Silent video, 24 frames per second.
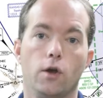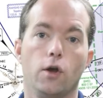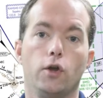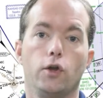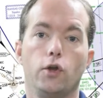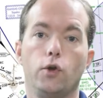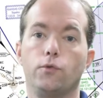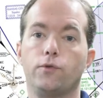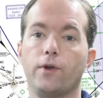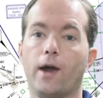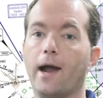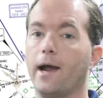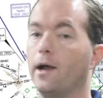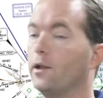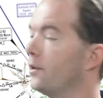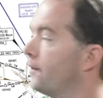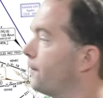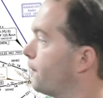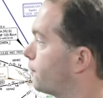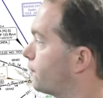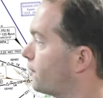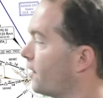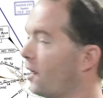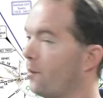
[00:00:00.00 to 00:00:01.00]
You dial in
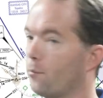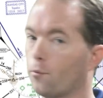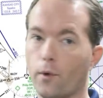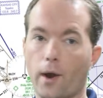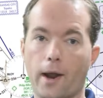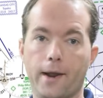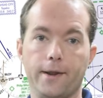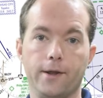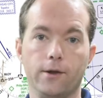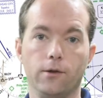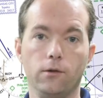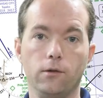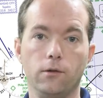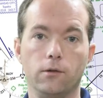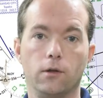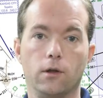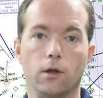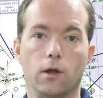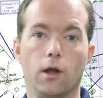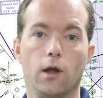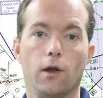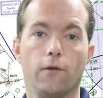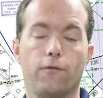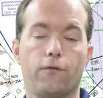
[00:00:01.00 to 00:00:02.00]
the same radial
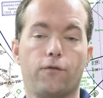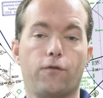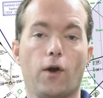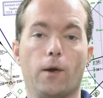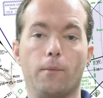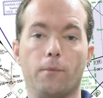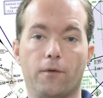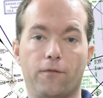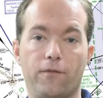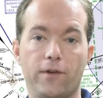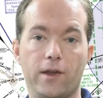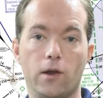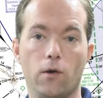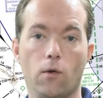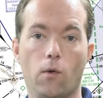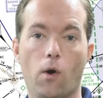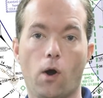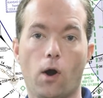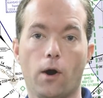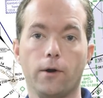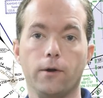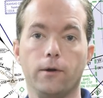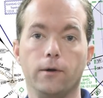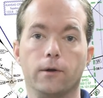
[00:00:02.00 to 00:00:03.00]
from the V O
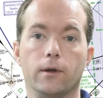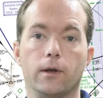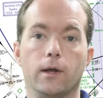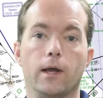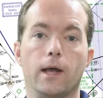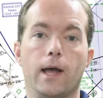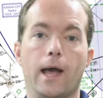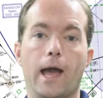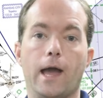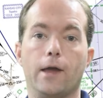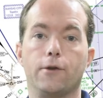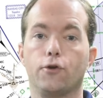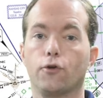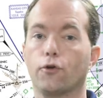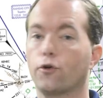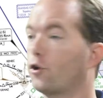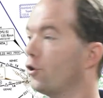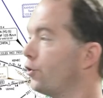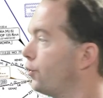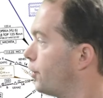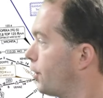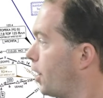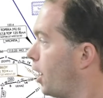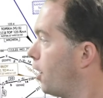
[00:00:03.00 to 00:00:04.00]
R, and you're
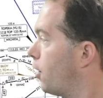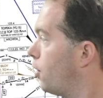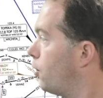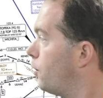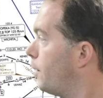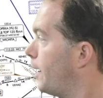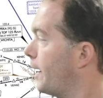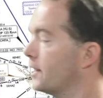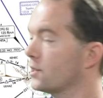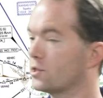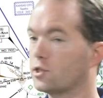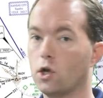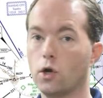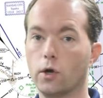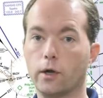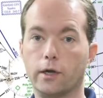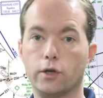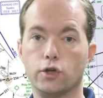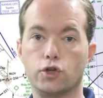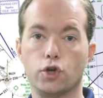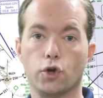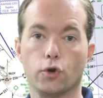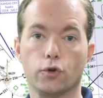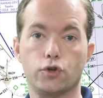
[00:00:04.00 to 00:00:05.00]
good to go as long
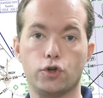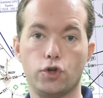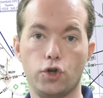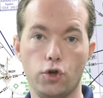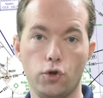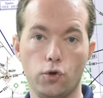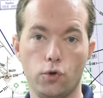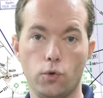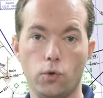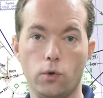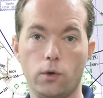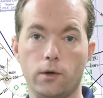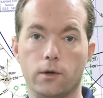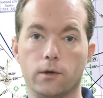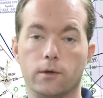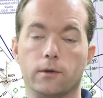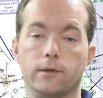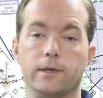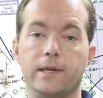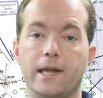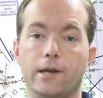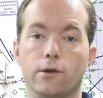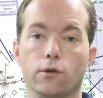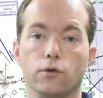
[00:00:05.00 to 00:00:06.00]
as your two
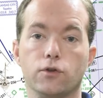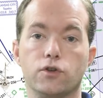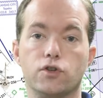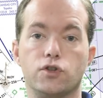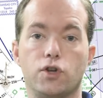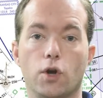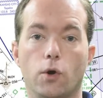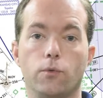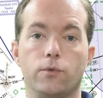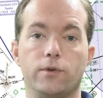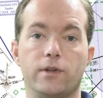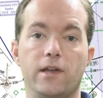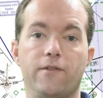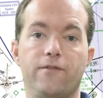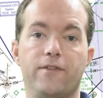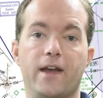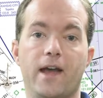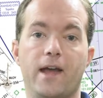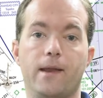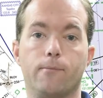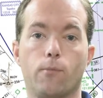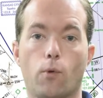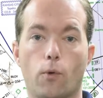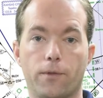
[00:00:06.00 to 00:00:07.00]
needles don't
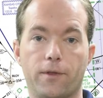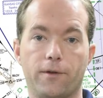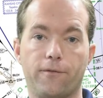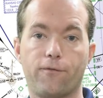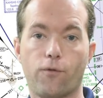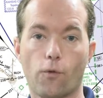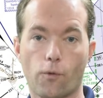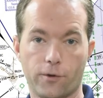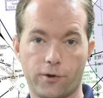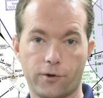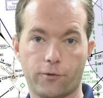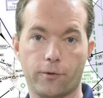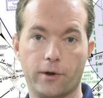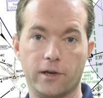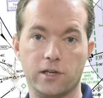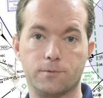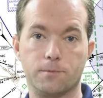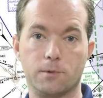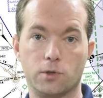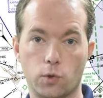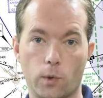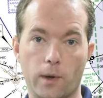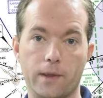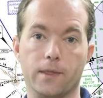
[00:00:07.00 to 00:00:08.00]
deviate more than four degrees
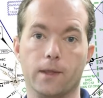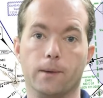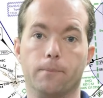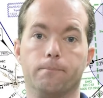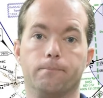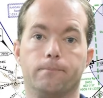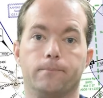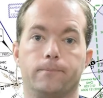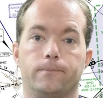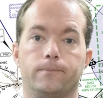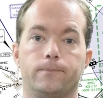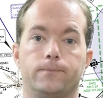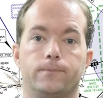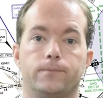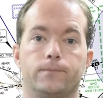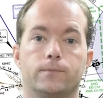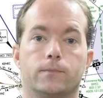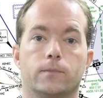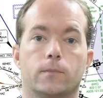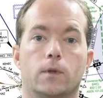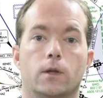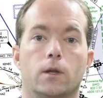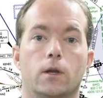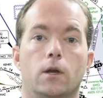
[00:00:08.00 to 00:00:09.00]
between them.
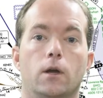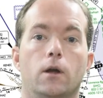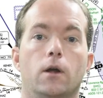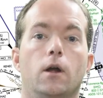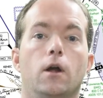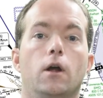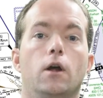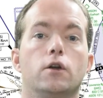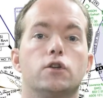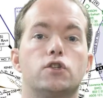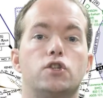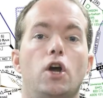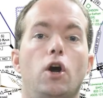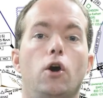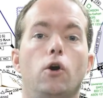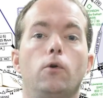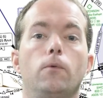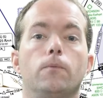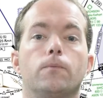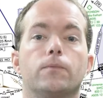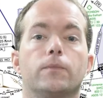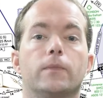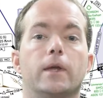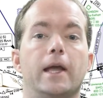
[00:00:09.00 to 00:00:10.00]

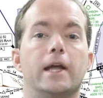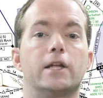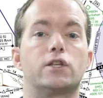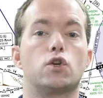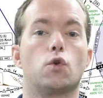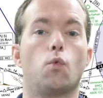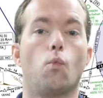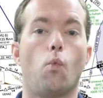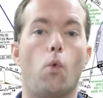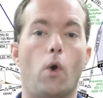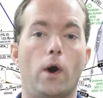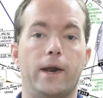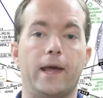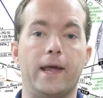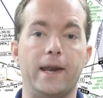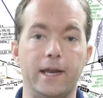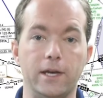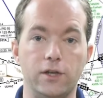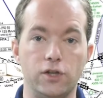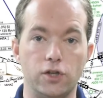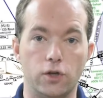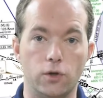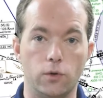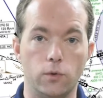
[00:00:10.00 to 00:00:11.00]
So it's one
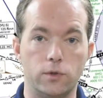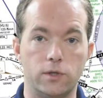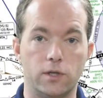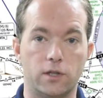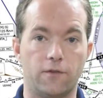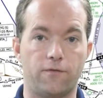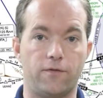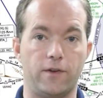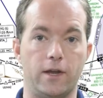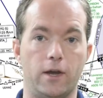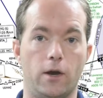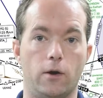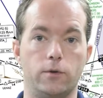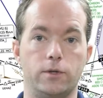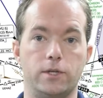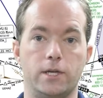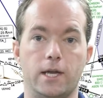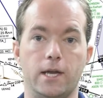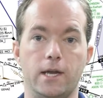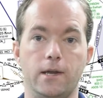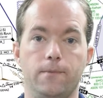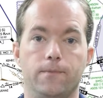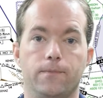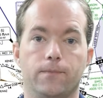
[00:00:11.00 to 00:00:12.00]
eighty-two to the V O
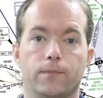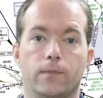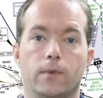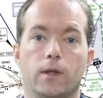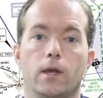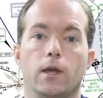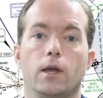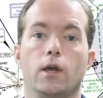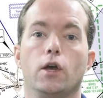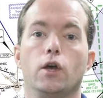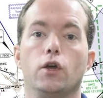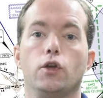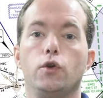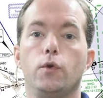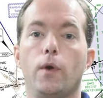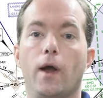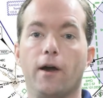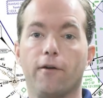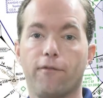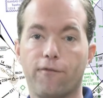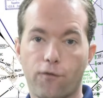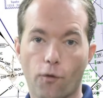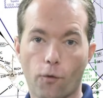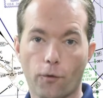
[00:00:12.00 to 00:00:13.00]
T. You
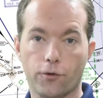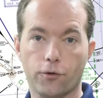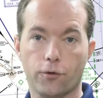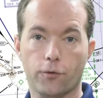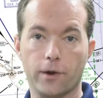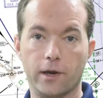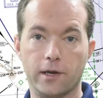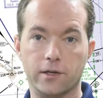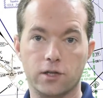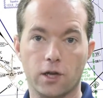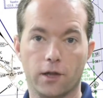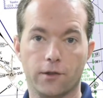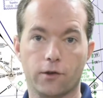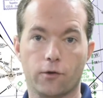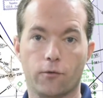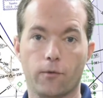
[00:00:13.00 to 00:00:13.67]
have four degrees on